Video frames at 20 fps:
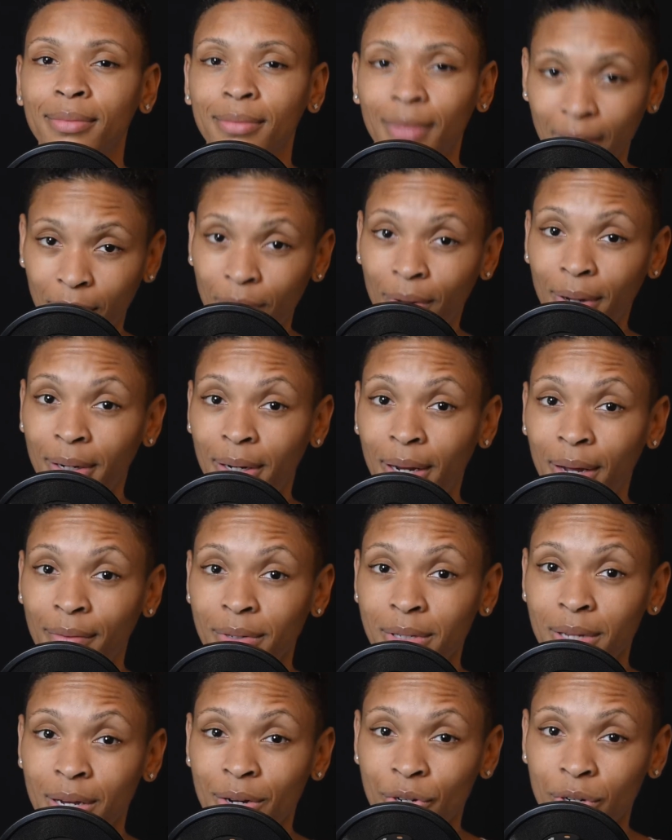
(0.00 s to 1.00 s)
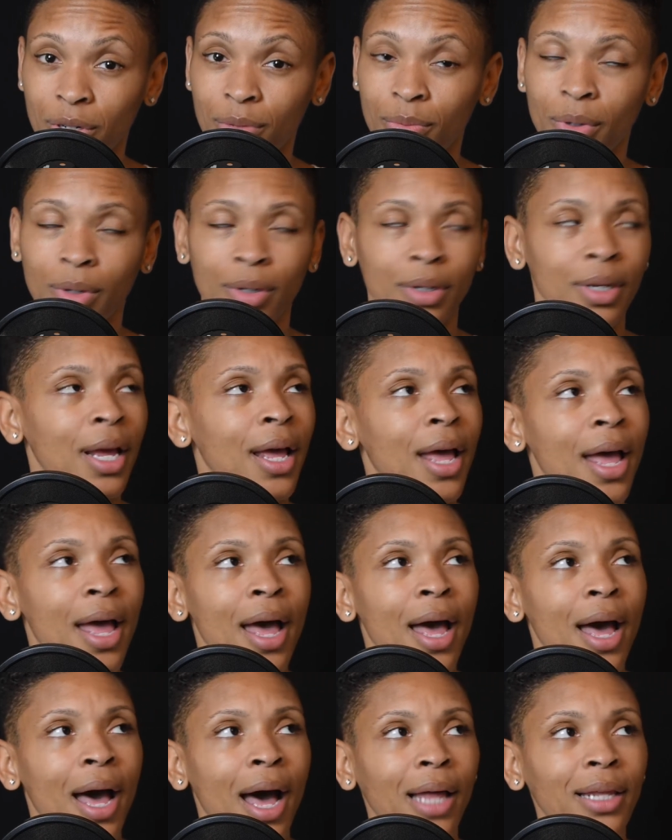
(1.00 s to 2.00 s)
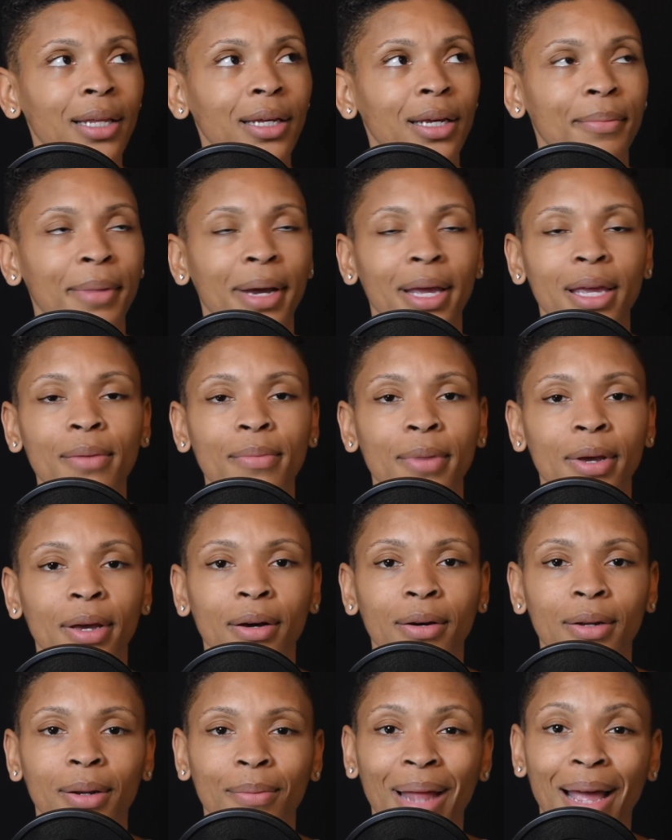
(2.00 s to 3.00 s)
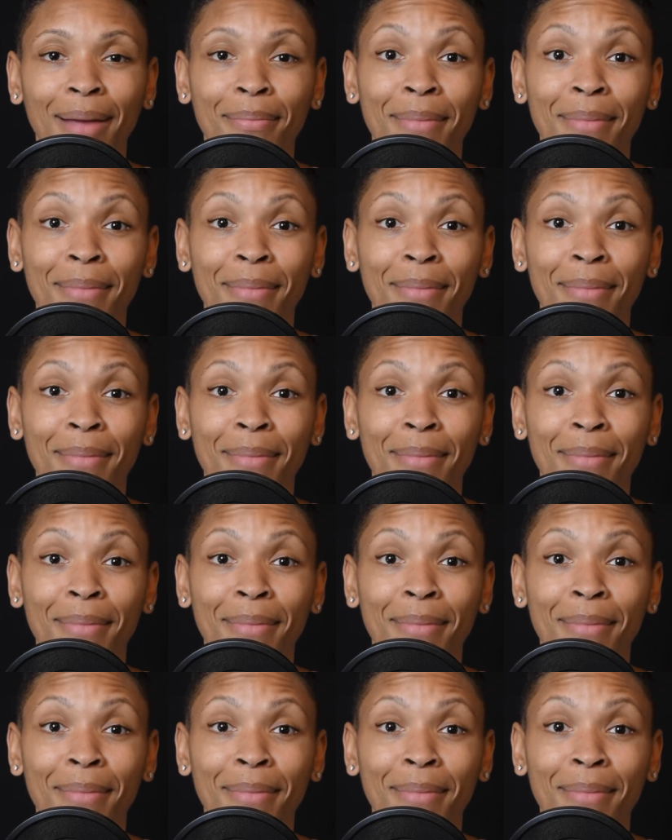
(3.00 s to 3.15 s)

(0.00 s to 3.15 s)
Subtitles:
I know I didn't have a session, but I look at my email and I'm like,